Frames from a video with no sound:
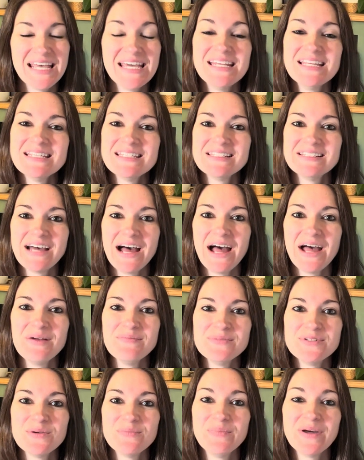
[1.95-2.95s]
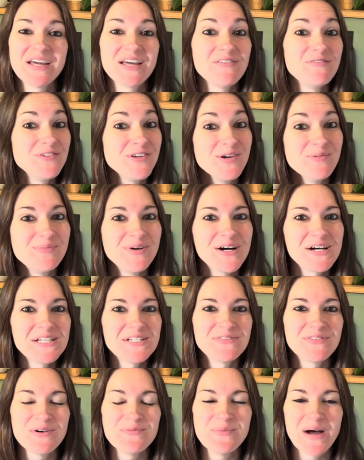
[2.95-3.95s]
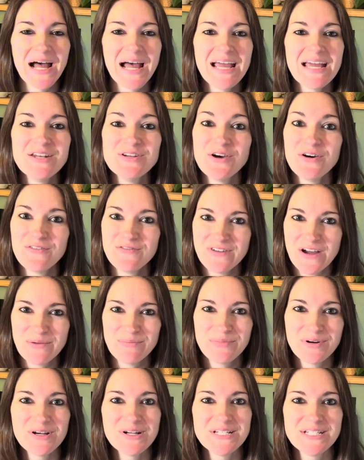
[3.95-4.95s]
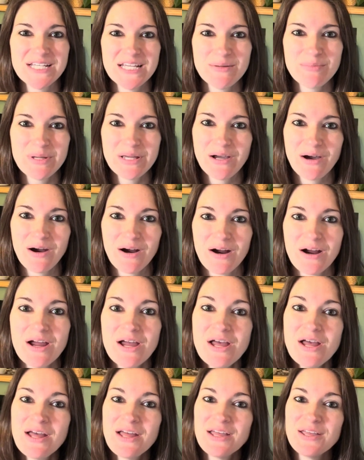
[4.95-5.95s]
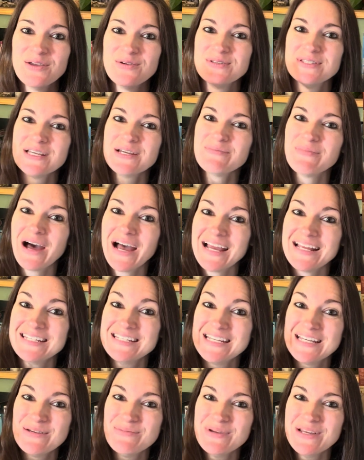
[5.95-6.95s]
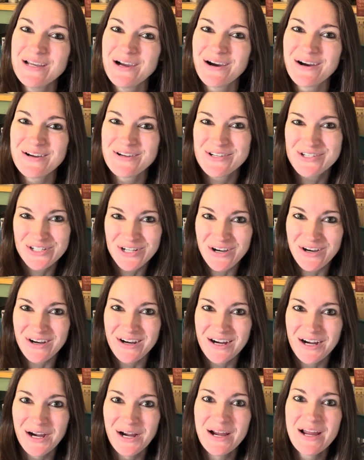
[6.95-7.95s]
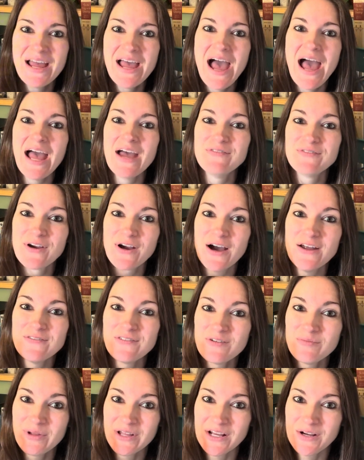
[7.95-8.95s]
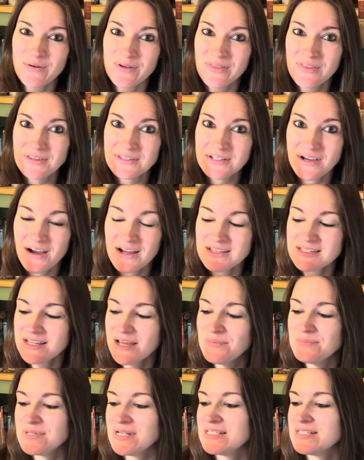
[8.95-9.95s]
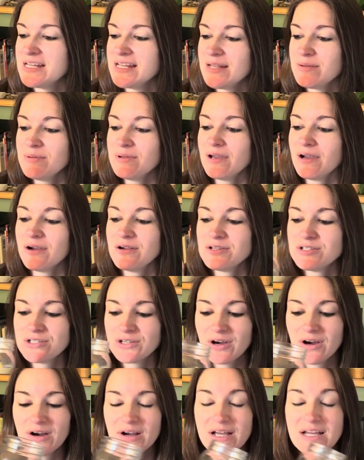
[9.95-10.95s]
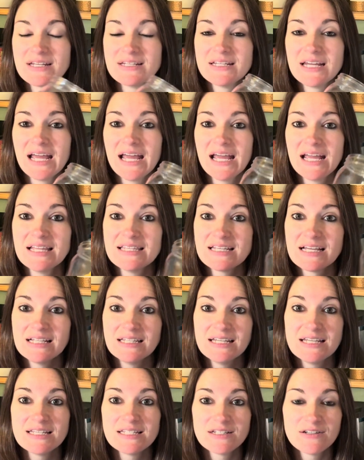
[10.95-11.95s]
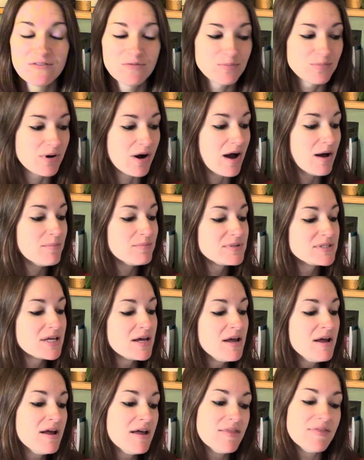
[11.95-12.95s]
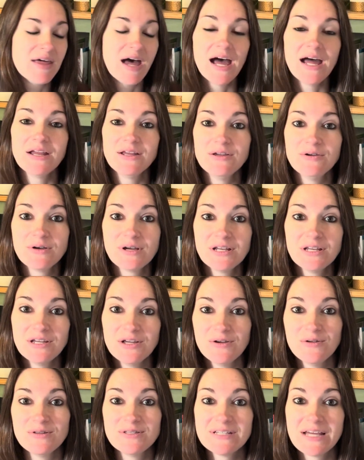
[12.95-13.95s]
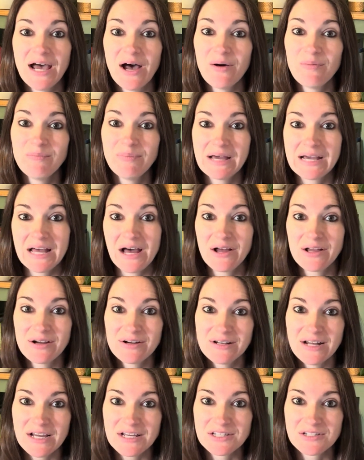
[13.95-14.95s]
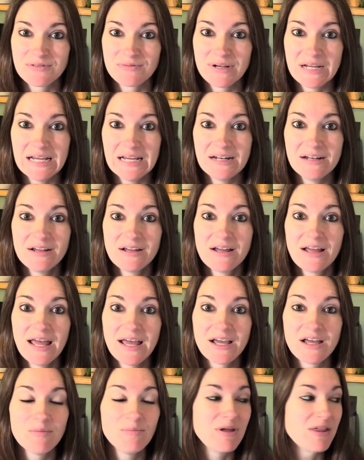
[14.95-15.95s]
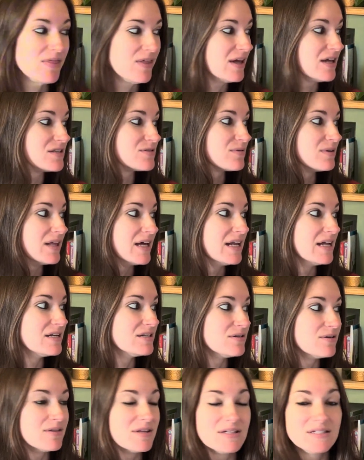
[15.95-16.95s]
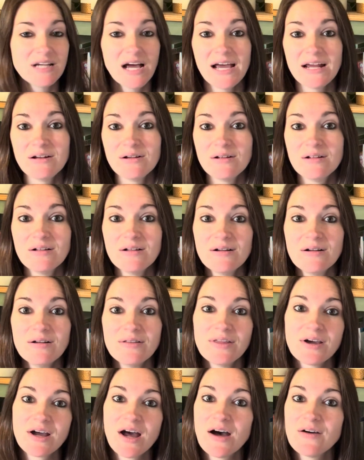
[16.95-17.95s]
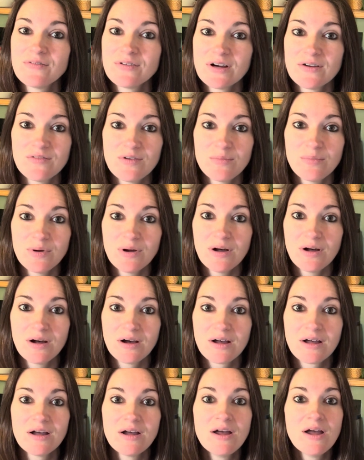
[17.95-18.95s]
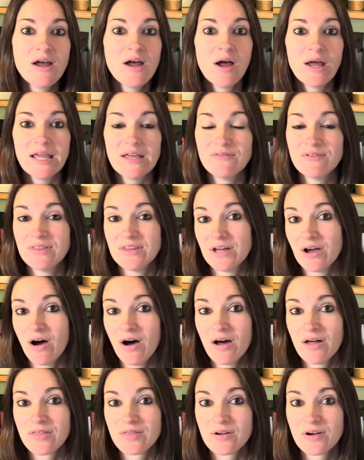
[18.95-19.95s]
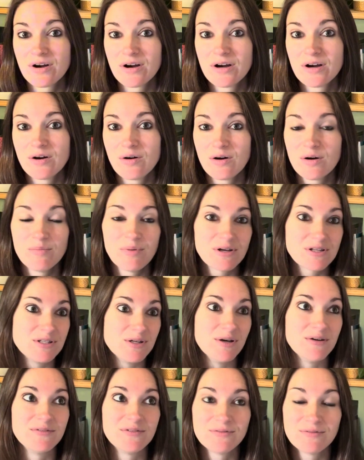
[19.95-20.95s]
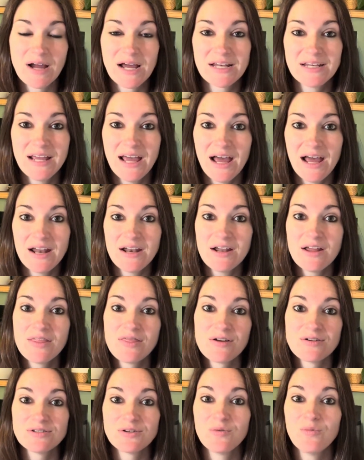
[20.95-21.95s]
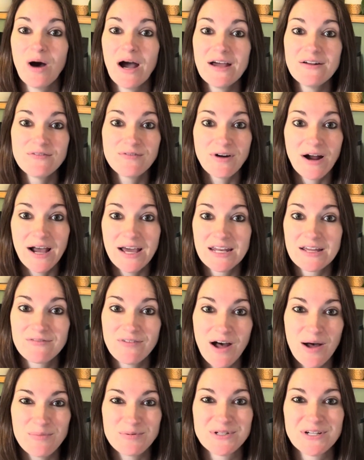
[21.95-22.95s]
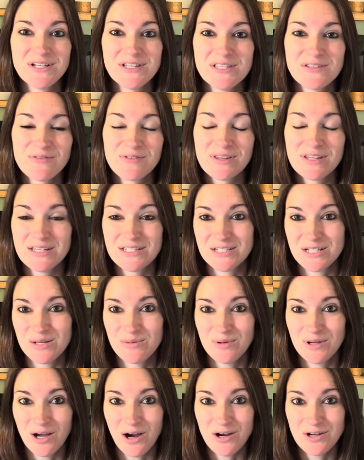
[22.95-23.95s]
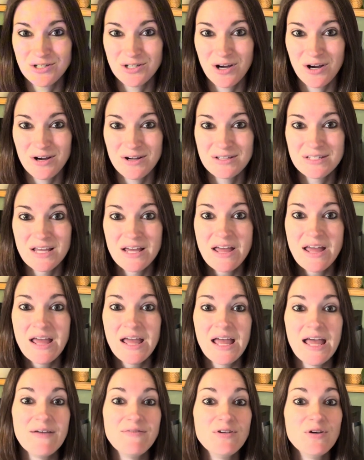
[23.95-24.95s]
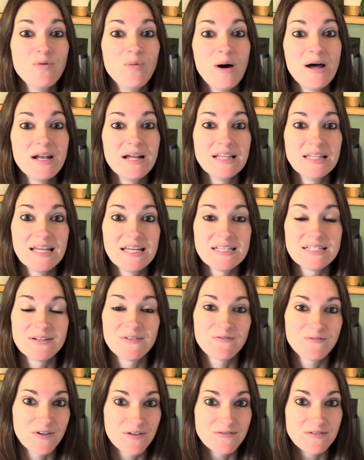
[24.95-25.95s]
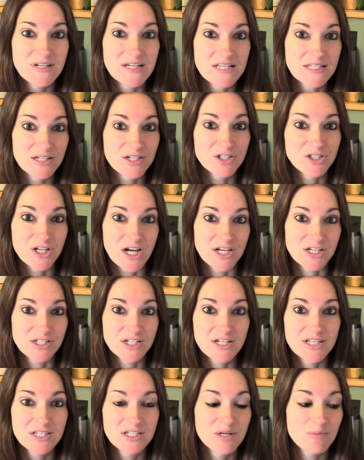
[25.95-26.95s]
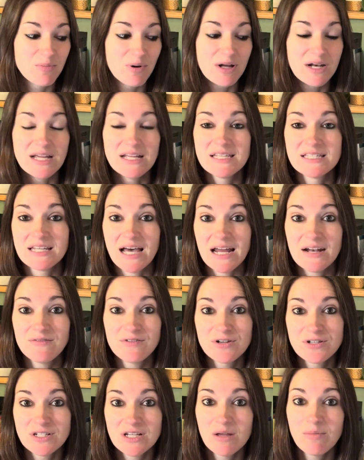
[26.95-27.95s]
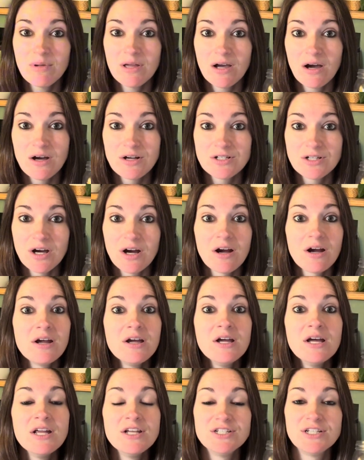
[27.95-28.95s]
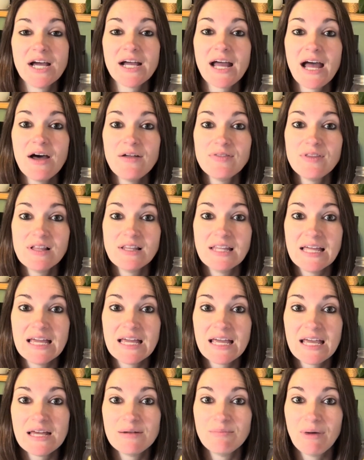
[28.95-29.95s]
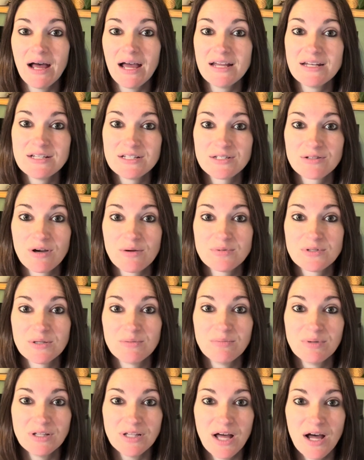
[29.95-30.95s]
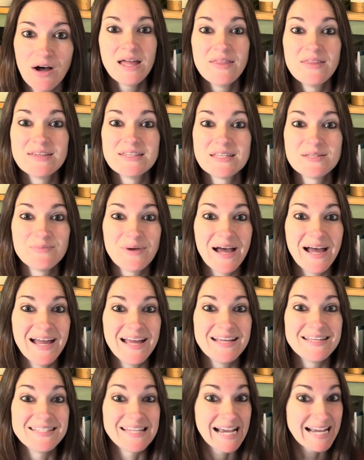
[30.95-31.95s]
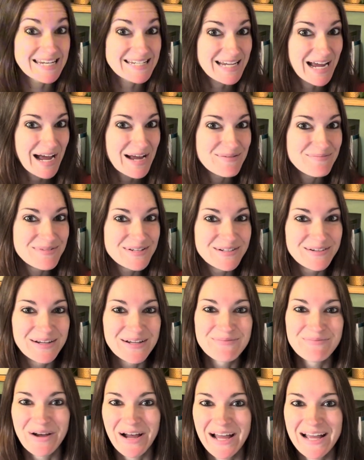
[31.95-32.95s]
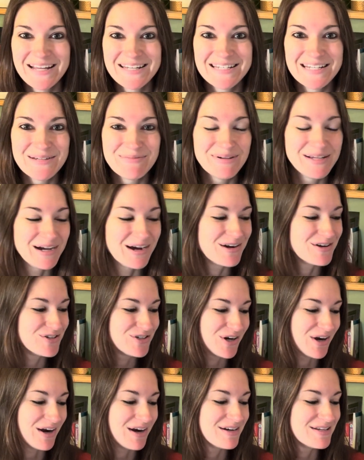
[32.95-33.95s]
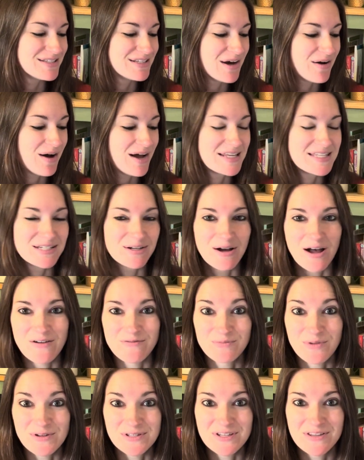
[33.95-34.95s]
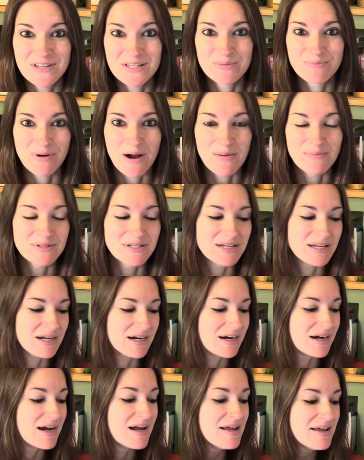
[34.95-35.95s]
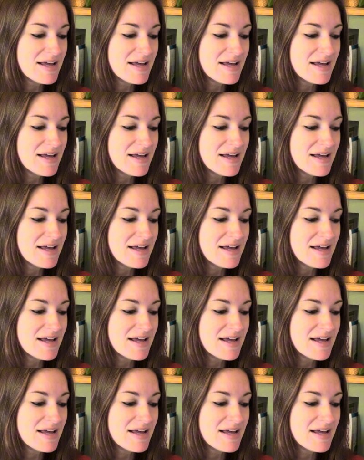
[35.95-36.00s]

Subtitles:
It is time to pick a few books for my November TBR using my TBR jar. If you're unfamiliar with this concept, a TBR jar contains a list of prompts that you can use to help pick out your next read. It could be things relating to the title, the cover of a book, even the author, or books you haven't read yet. There's a wide variety of options for these TBR jars. If you want a list of 50 suggestions to put inside of your TBR jar, check out the link in my description below. This is my second time doing my TBR jar, so I still have most of these prompts in here.